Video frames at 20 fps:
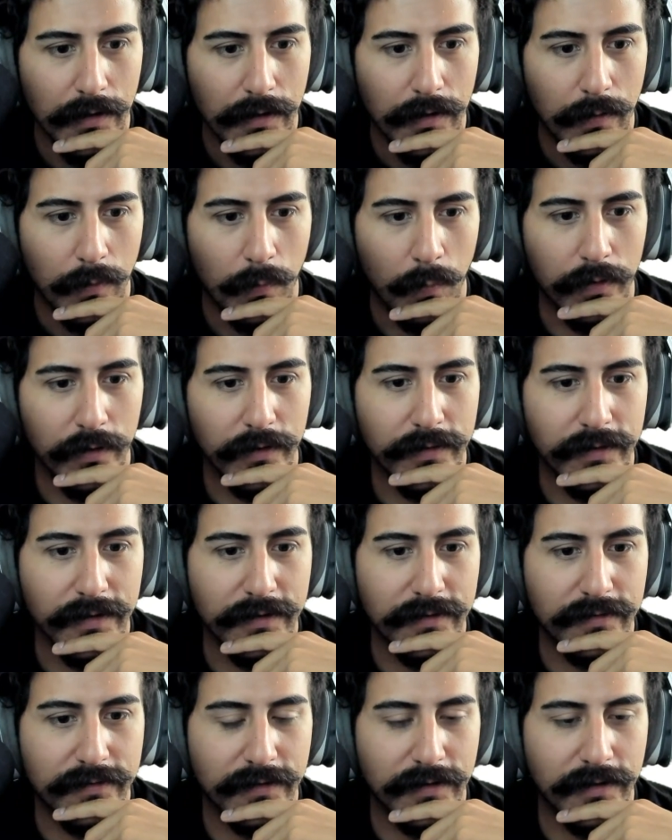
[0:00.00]
What are
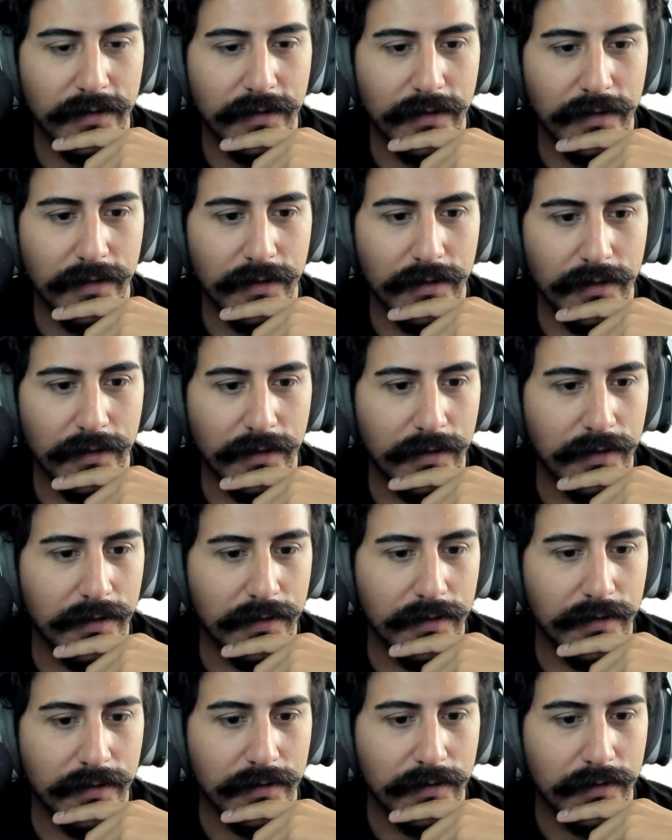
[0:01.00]
these?
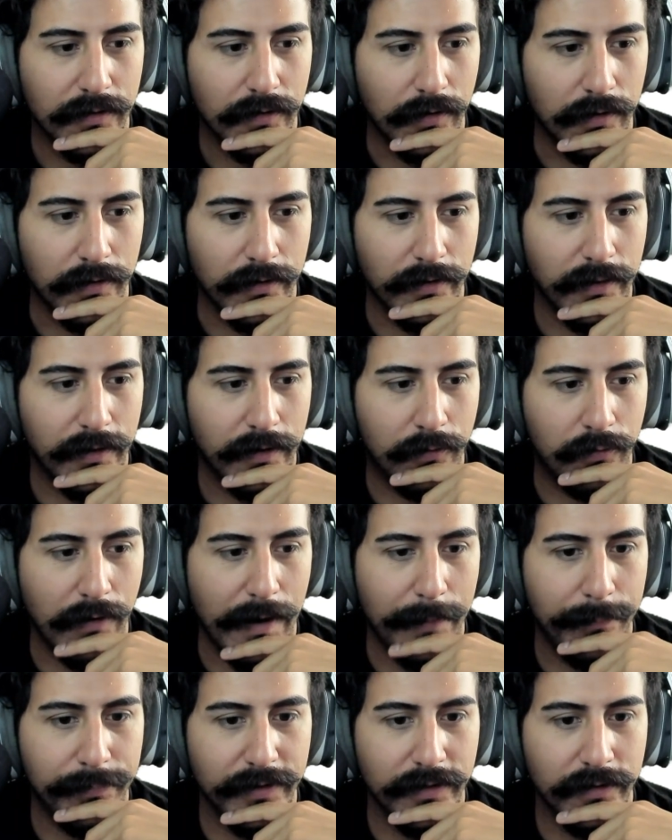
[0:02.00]
Uh. Are they like
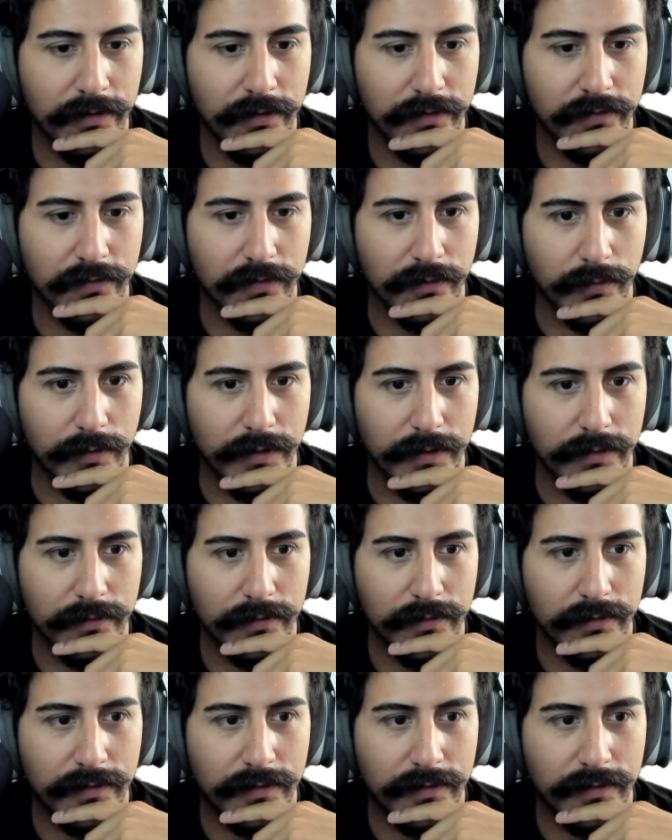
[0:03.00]
grappling hooks or what?